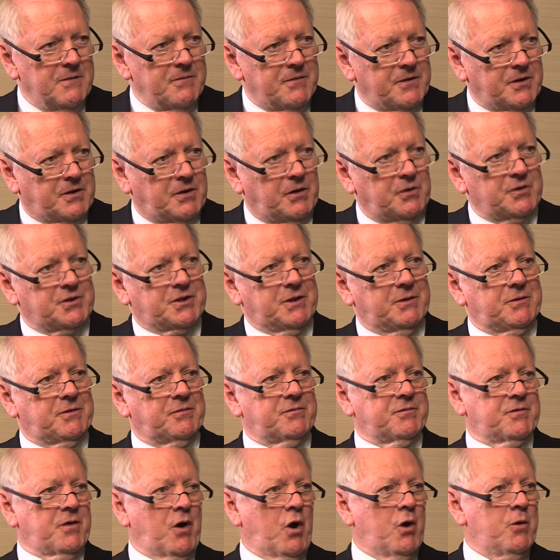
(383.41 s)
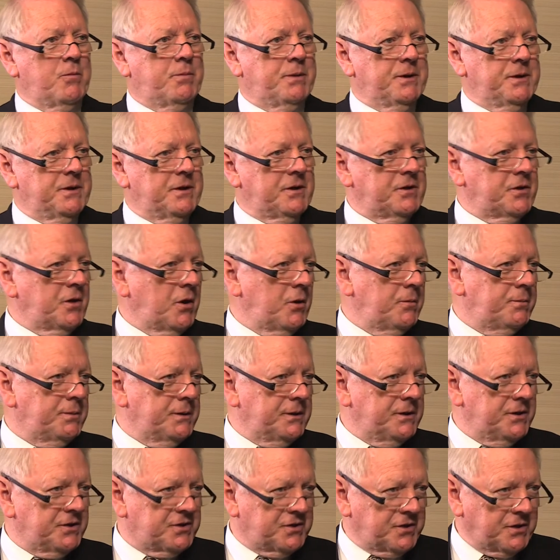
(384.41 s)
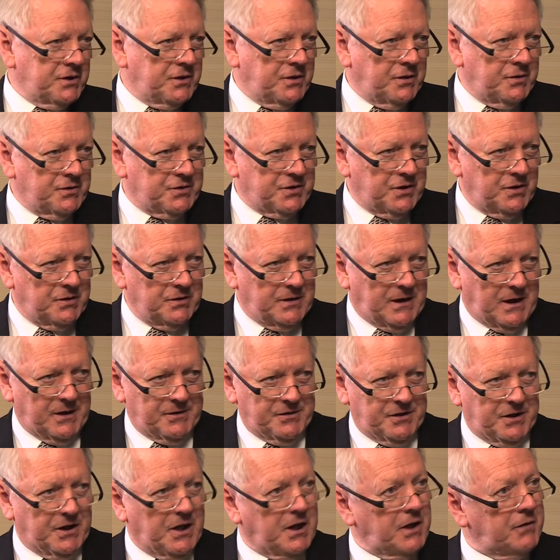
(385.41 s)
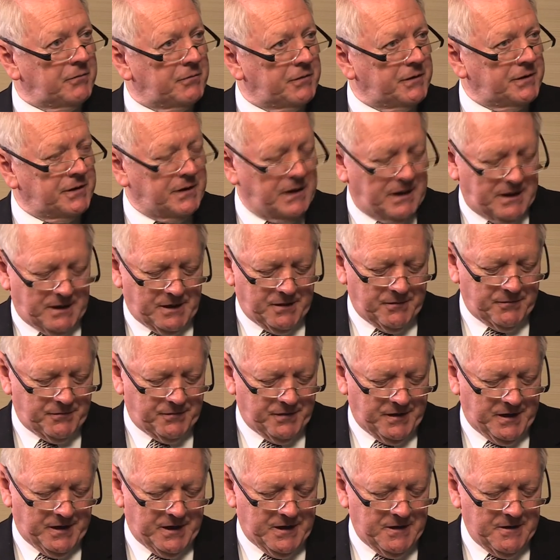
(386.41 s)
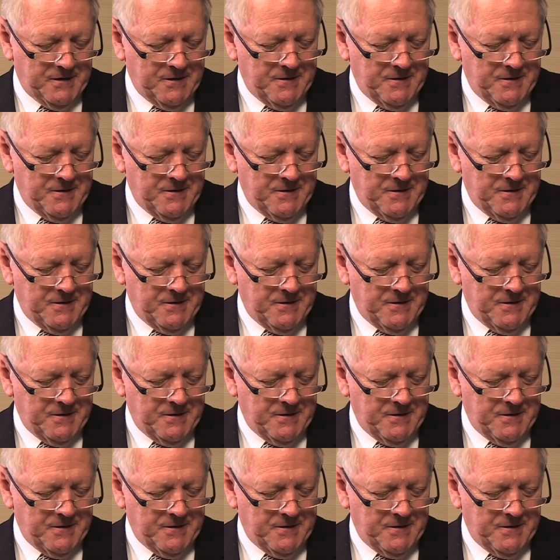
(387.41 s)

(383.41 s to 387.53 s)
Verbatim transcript: the concept of open and openness that goes hand in glove with NFV.